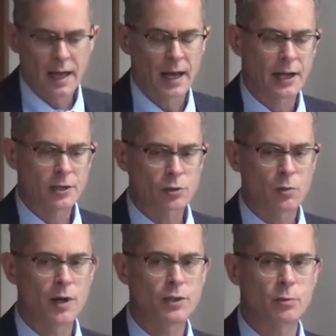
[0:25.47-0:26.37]
and I just
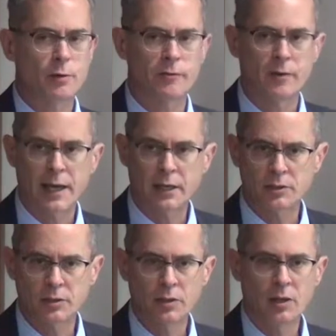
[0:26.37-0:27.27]
wanted to
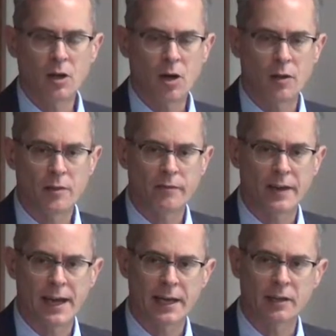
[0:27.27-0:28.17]
reflect on the
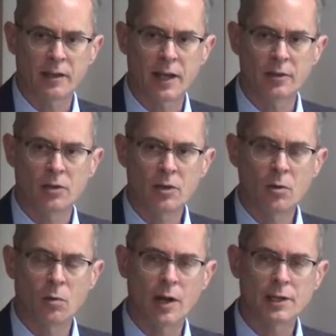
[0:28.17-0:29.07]
fact that
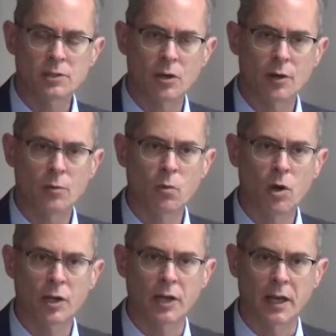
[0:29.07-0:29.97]
when I started
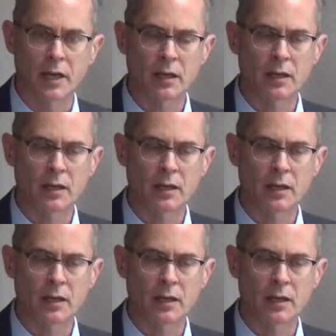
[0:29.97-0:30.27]
working